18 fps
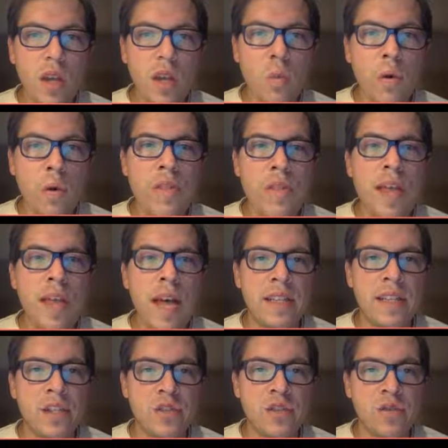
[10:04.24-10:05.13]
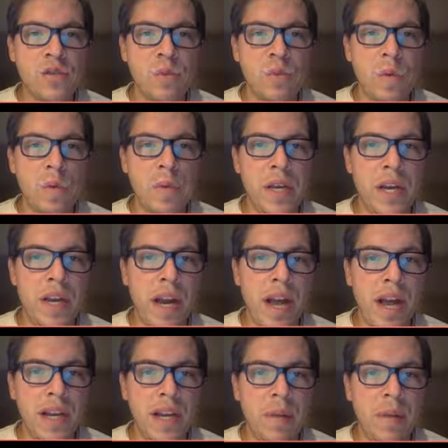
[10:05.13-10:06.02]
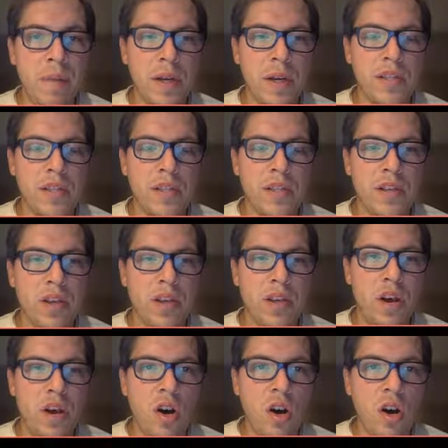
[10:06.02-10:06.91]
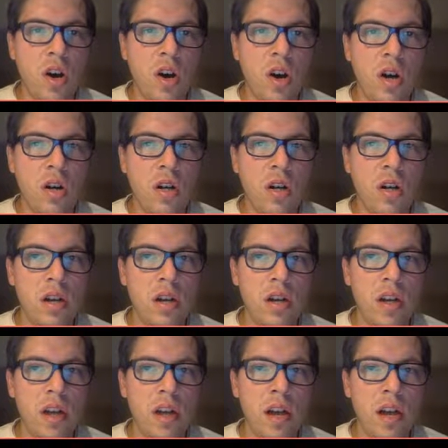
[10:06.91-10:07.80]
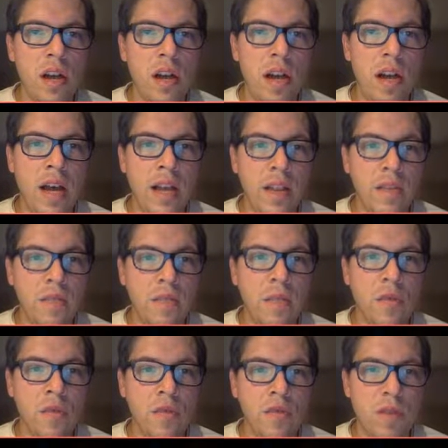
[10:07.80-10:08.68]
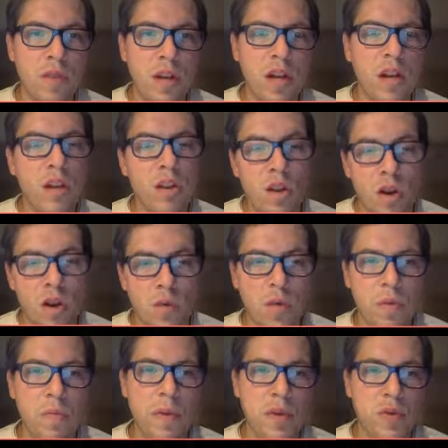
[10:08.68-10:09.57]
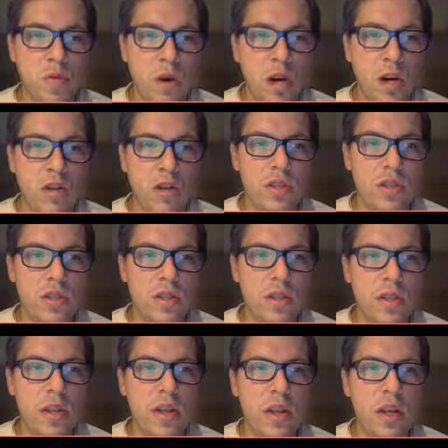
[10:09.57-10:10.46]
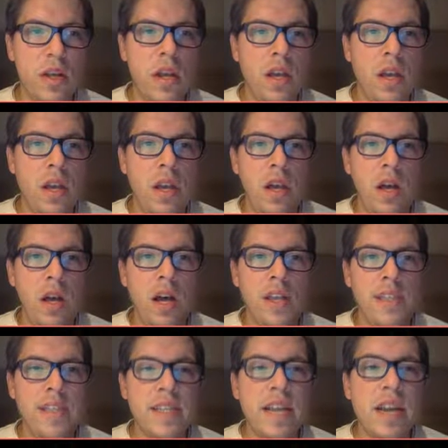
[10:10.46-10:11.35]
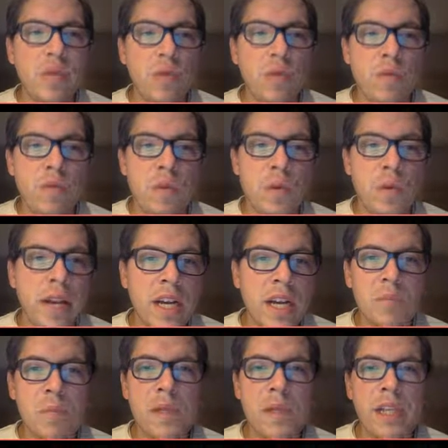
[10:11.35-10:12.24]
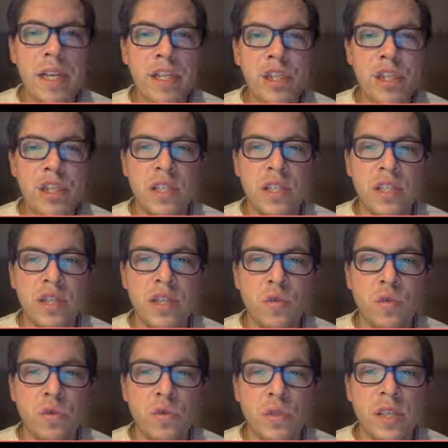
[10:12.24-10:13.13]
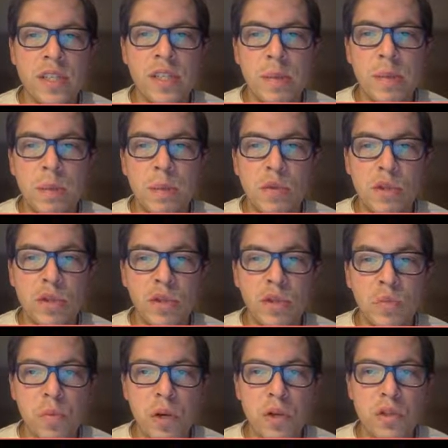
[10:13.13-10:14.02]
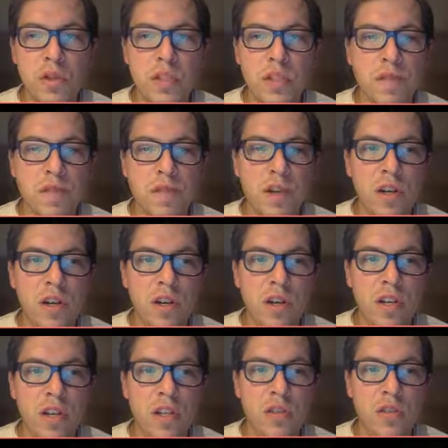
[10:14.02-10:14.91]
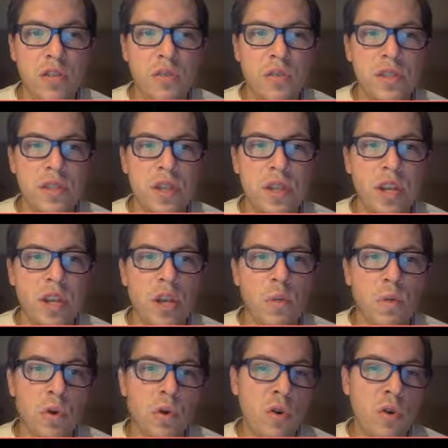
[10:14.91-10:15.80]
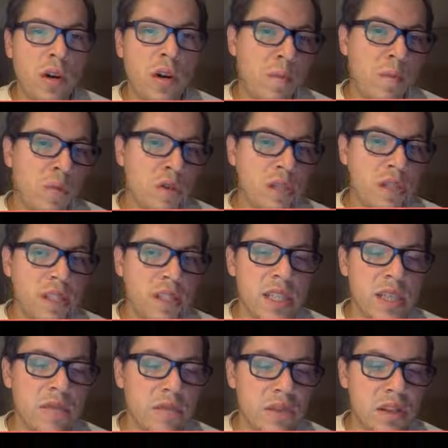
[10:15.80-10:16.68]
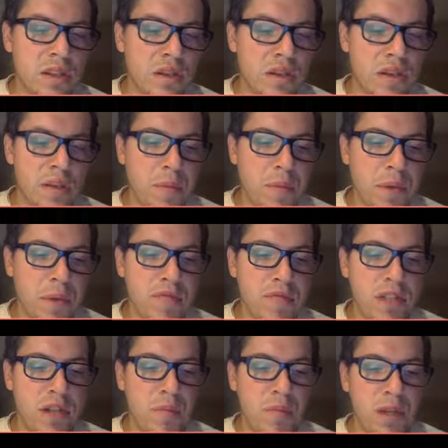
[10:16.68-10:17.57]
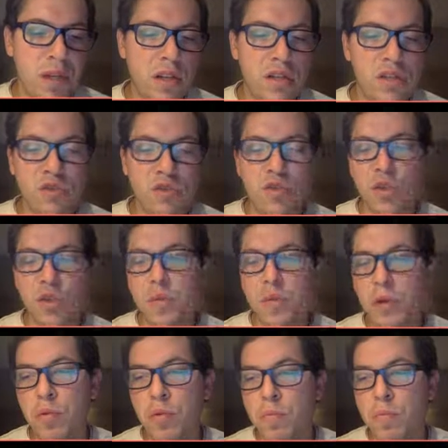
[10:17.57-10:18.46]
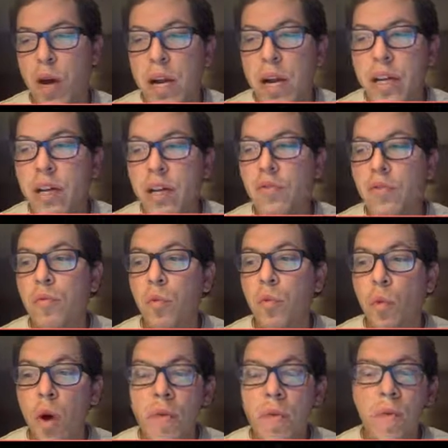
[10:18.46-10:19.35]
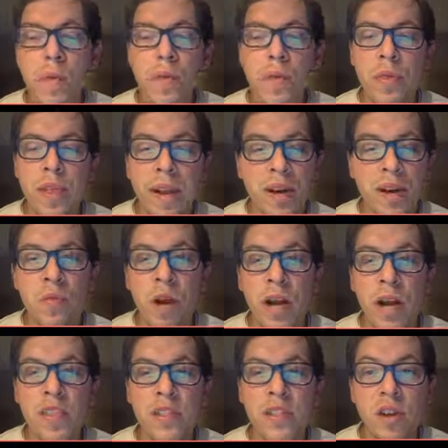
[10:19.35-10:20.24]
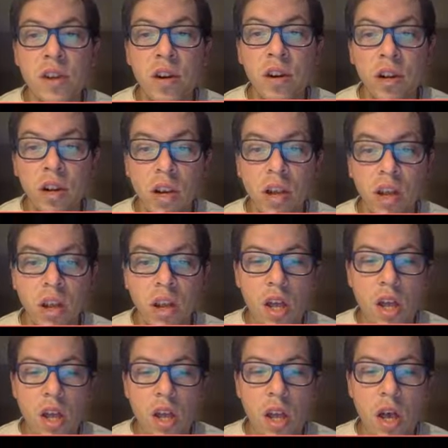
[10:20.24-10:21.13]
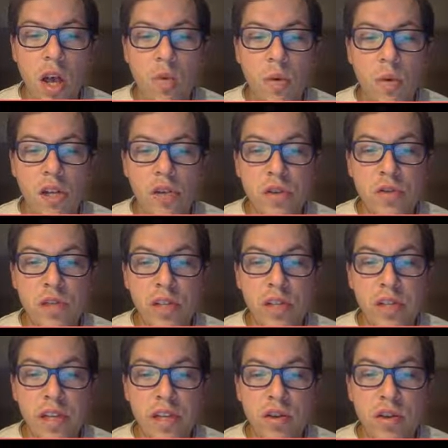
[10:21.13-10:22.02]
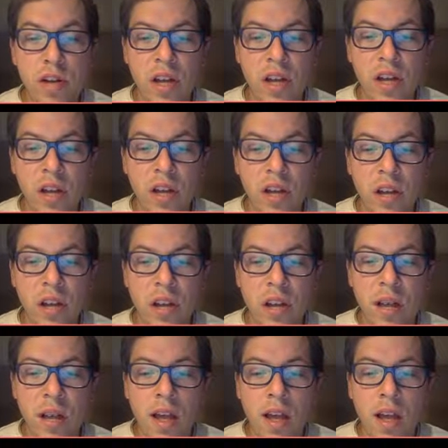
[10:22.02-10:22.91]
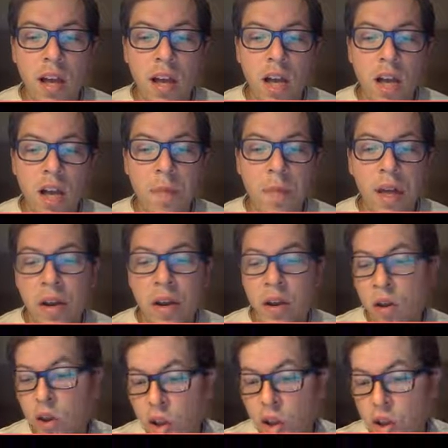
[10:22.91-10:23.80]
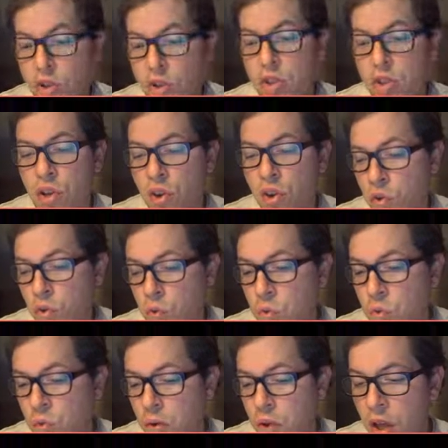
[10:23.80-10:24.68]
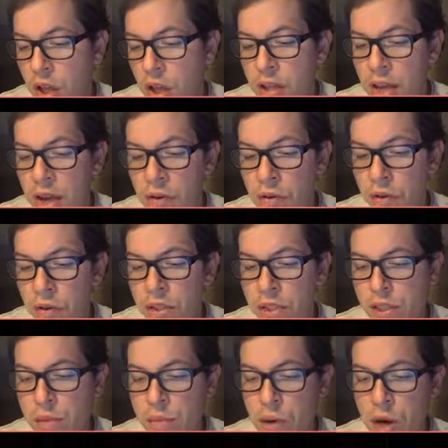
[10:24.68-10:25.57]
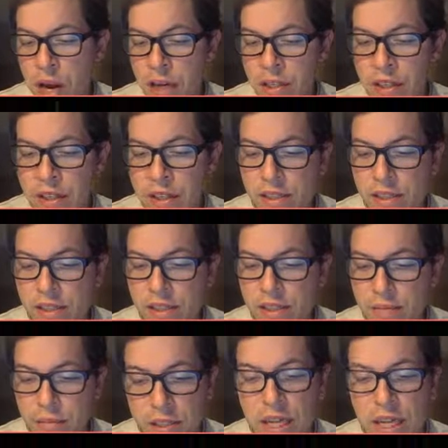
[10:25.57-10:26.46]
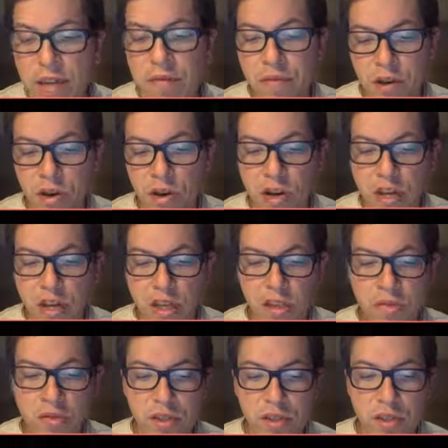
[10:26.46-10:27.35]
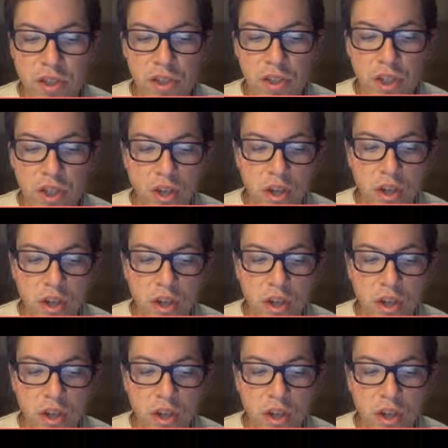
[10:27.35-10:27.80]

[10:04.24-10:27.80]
with that, students' well-being and academics are at the forefront, along with Ms. Walker's. Second, reviewing expectations in the school's acceptable use policy for internet use will create a more successful academic environment. Students will be reminded of what their rights are when using the internet, and it'll also allow us to practice some safe internet usage.